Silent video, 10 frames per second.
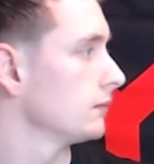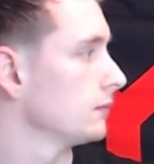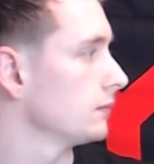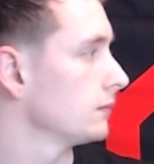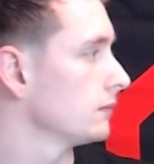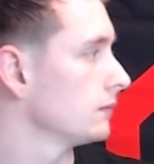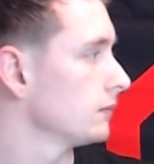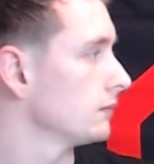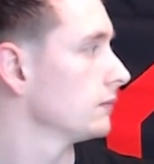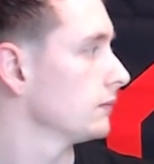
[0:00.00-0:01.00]

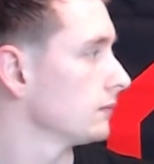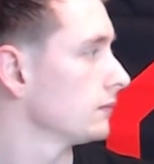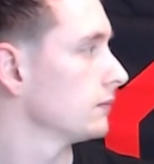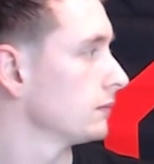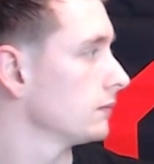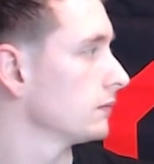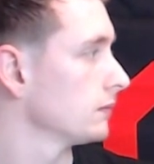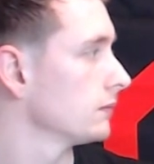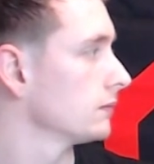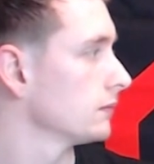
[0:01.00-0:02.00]

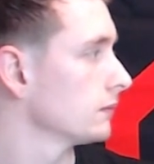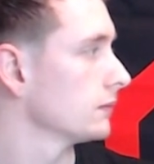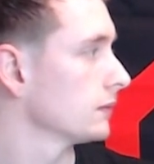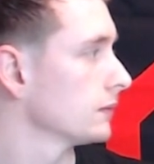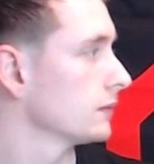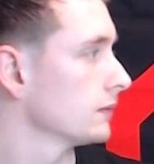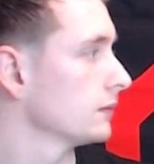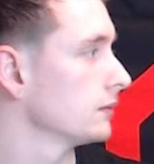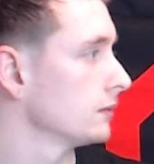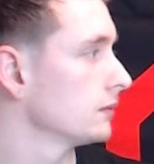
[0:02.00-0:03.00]

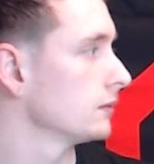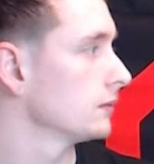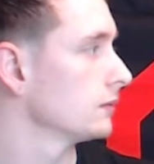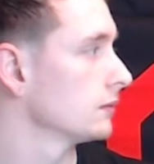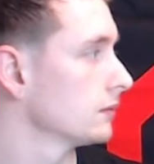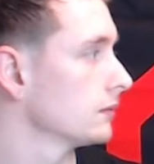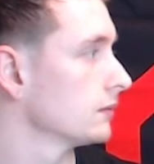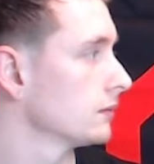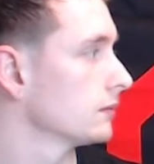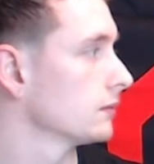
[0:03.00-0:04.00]

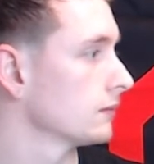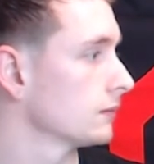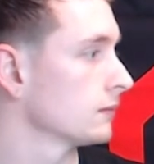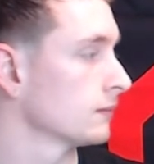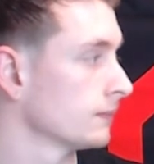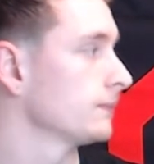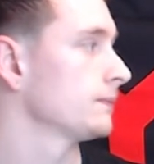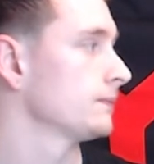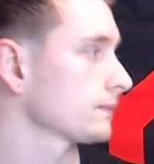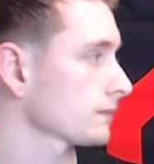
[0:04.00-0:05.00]

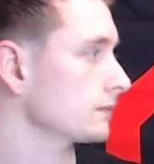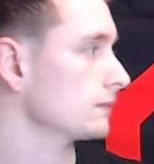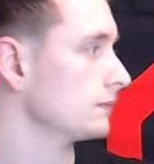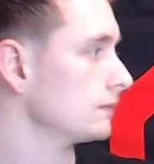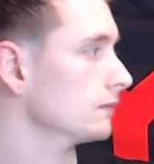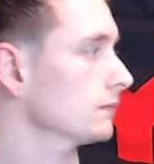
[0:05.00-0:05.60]
(silent)